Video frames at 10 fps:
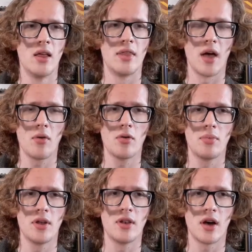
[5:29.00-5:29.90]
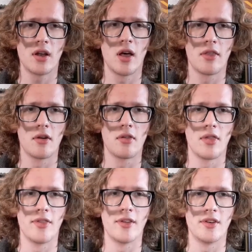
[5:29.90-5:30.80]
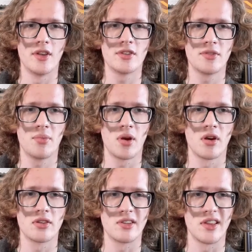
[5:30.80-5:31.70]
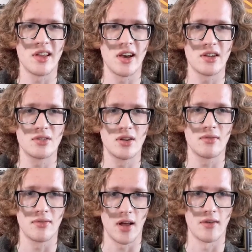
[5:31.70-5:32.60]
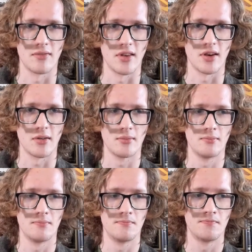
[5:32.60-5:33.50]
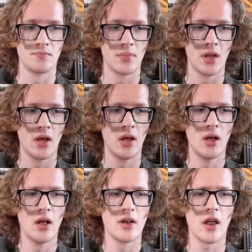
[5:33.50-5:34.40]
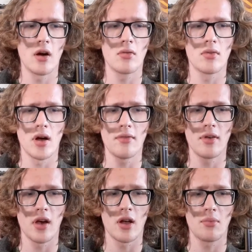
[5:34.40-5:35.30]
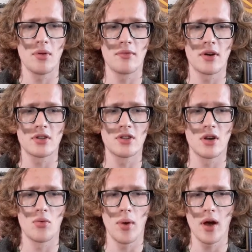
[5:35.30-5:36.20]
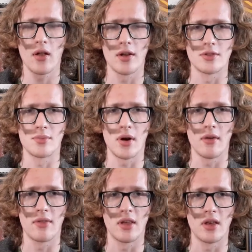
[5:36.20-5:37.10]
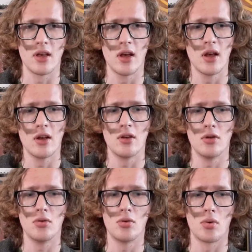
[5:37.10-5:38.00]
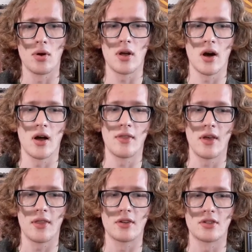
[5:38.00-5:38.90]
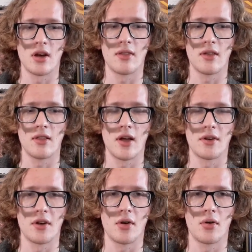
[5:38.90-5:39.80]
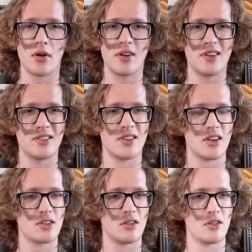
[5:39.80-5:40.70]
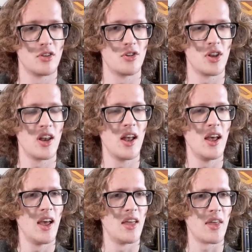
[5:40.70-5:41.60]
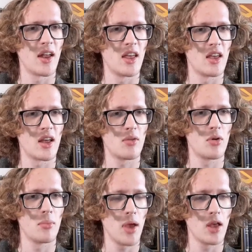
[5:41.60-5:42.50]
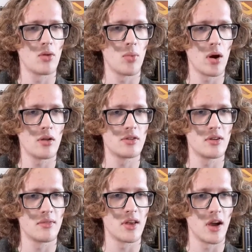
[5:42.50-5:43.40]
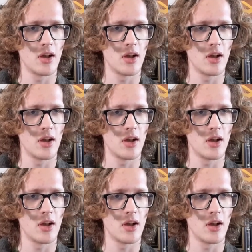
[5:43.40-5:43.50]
That would be none other than the disappearance of the country of Latvia. Now, Latvia had been functioning well as part of the New York on the other side of the Atlantic organizational unit, and that it had remained relatively